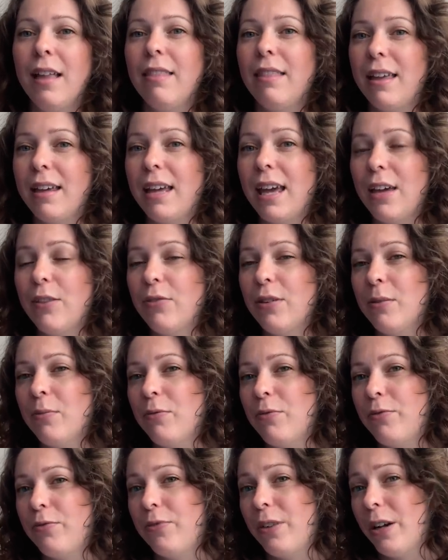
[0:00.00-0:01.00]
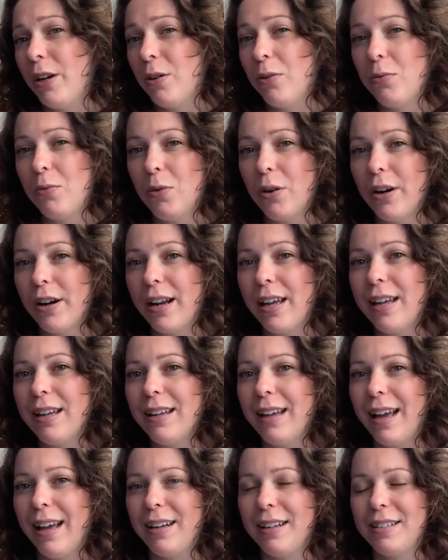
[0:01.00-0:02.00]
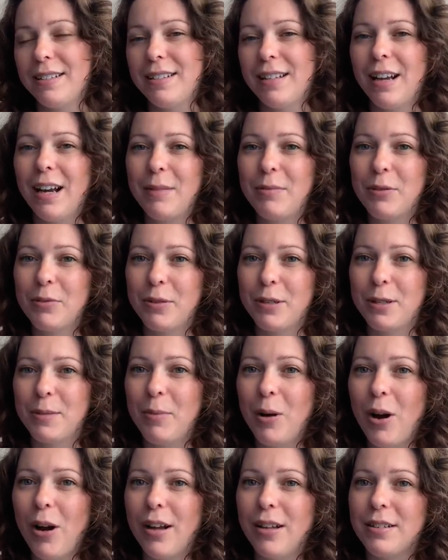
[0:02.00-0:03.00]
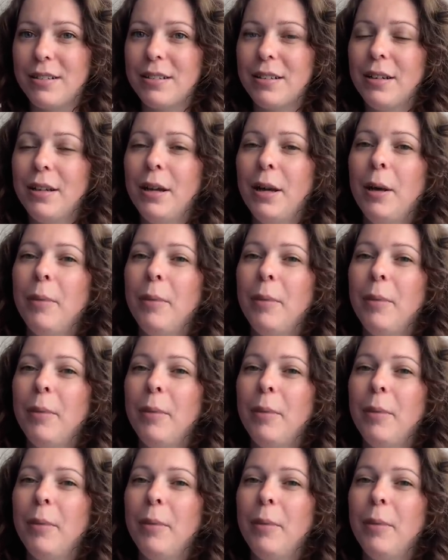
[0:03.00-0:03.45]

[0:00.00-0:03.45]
They gave him fair warning and a time to respond,